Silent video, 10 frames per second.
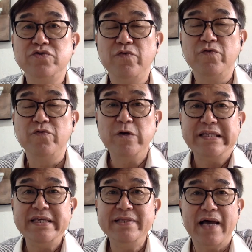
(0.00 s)
to
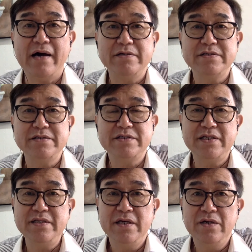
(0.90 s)

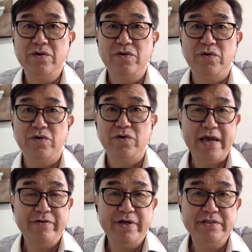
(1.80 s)
14,000
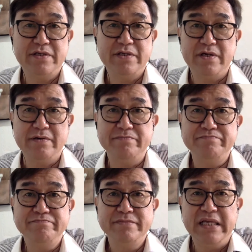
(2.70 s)
Rotarians
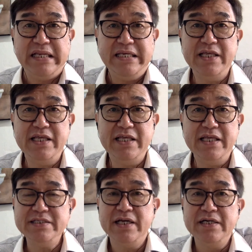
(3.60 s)

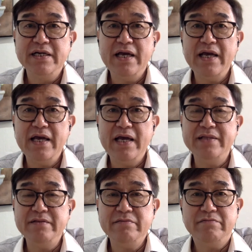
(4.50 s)
leaders,
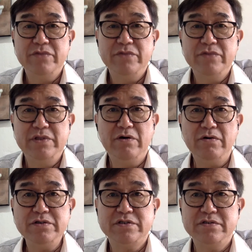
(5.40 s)
and
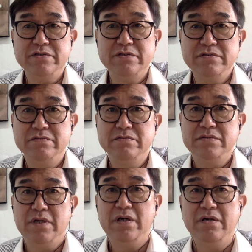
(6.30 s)
those
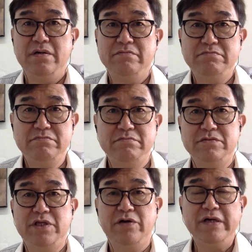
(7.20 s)

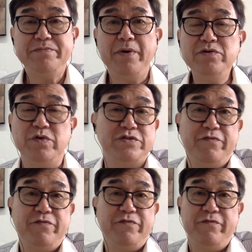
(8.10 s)
the response was
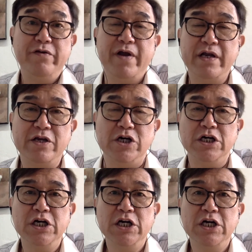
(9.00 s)
very, very
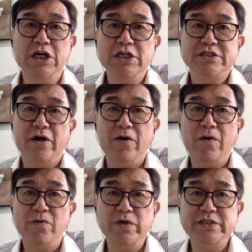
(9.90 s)
good.
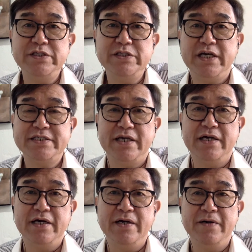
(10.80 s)
So we just
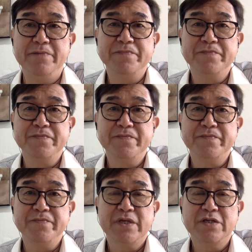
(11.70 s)

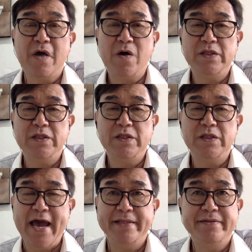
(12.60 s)
saw
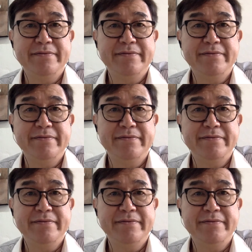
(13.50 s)
that